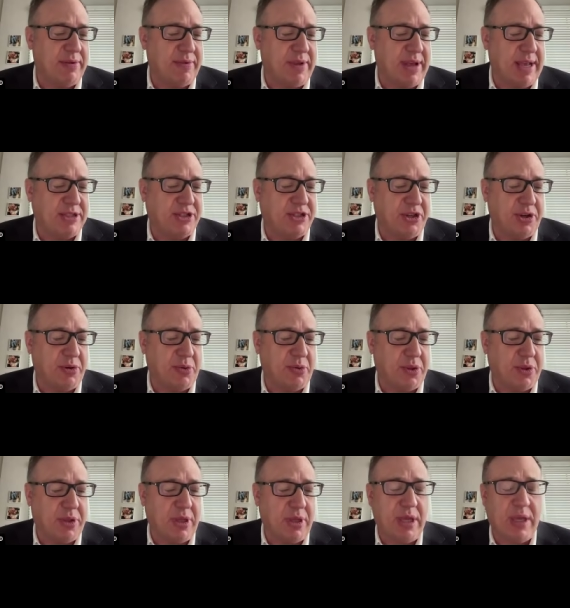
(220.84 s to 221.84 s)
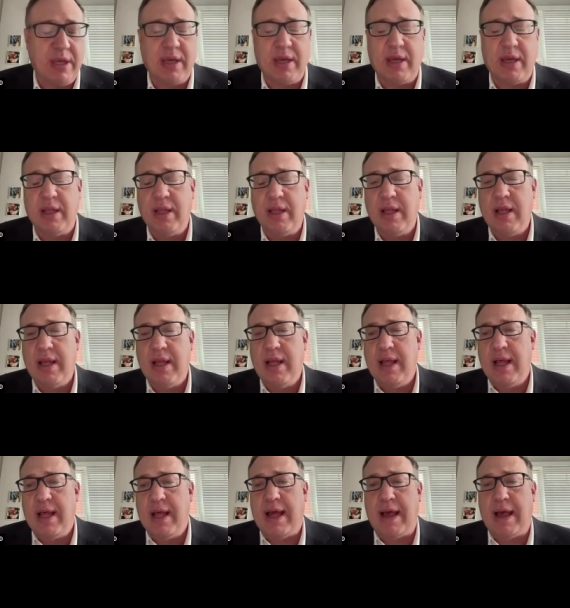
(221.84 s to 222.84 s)
of last year with the
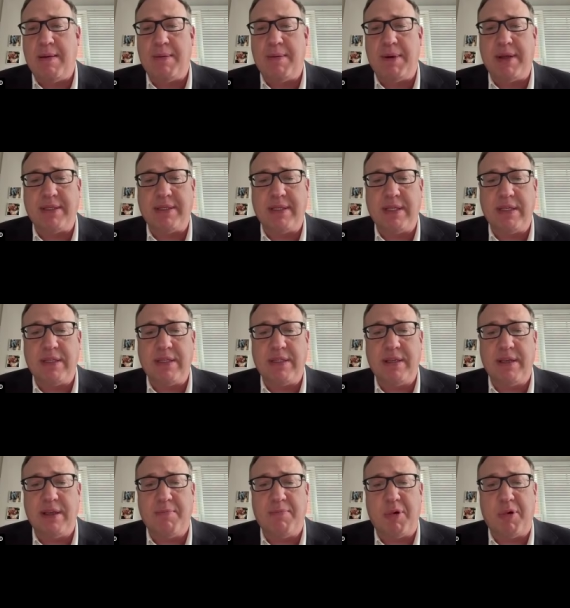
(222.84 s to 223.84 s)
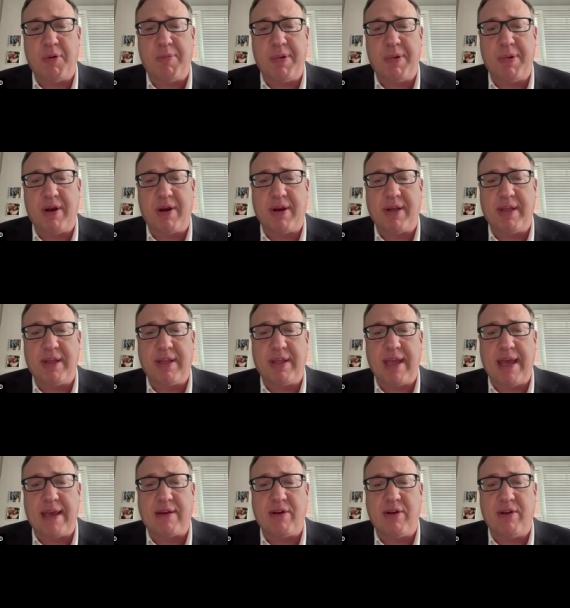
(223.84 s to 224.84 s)
Hamas's barbaric
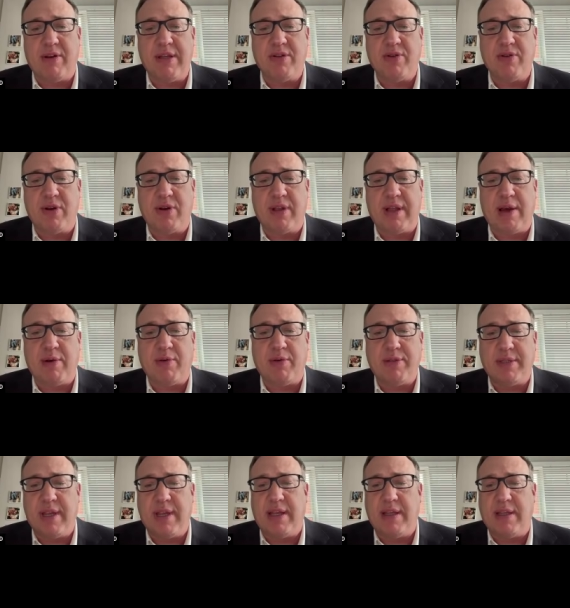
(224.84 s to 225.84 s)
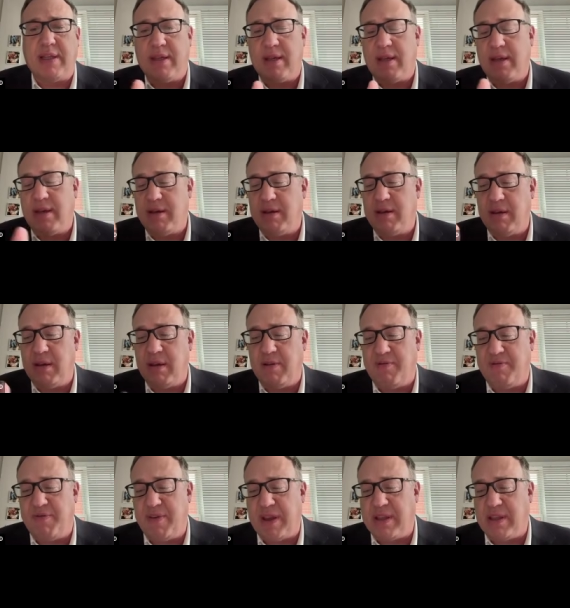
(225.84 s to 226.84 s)
attack on Israel. How has that
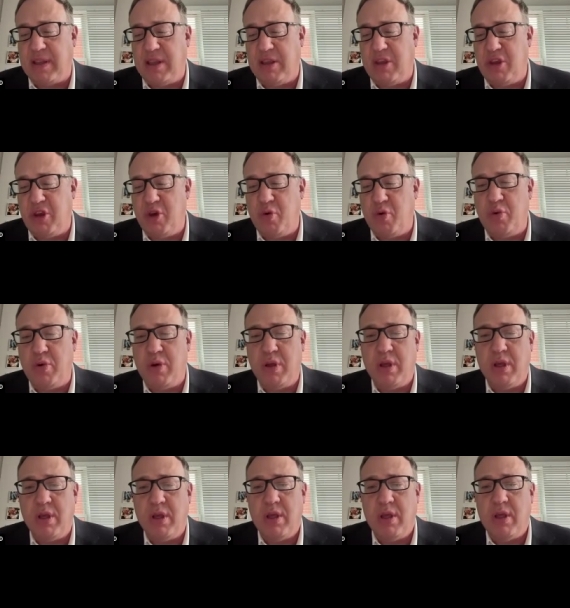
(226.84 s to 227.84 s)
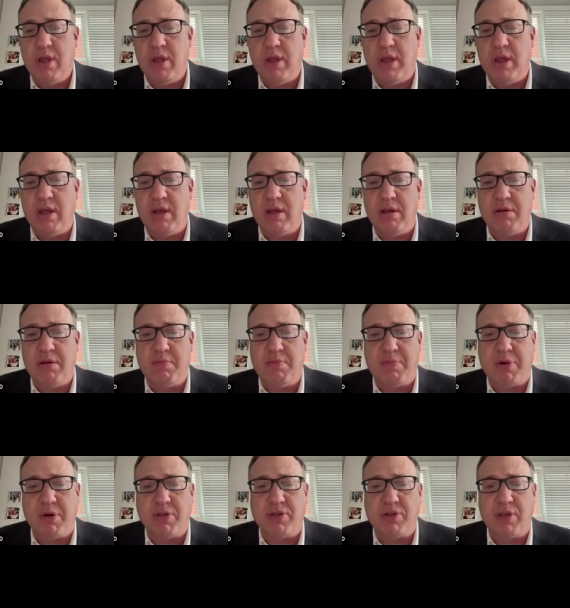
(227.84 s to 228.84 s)
affected you
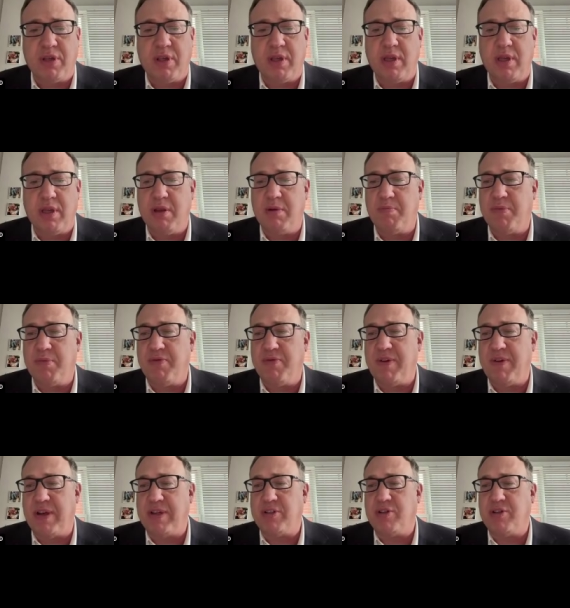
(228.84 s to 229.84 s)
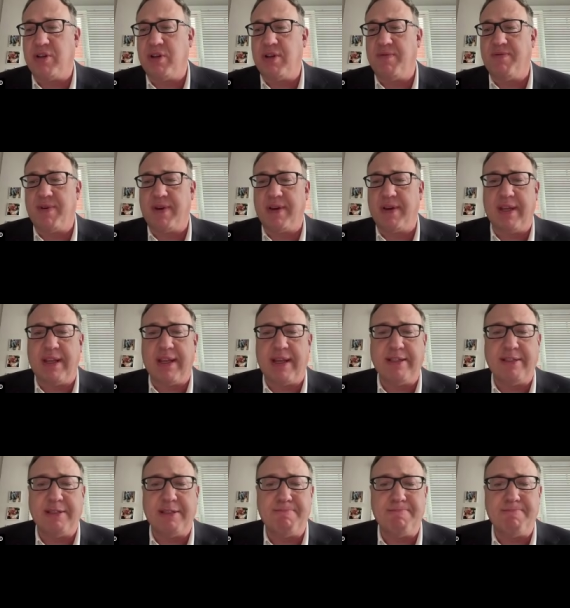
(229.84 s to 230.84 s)
personally and professionally, if I could
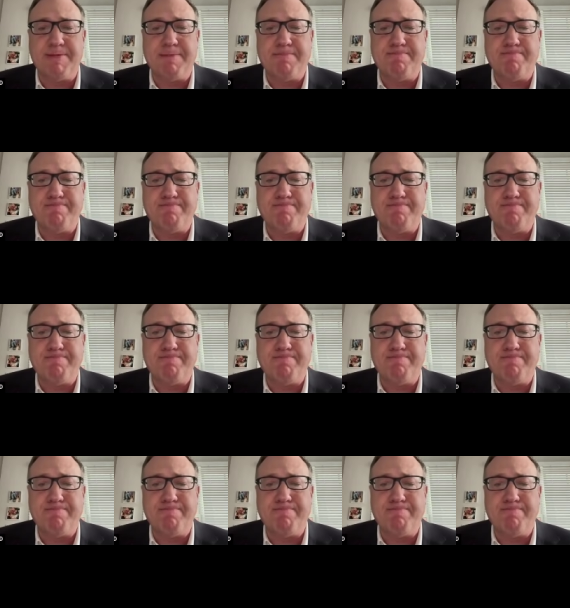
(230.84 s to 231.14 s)
ask?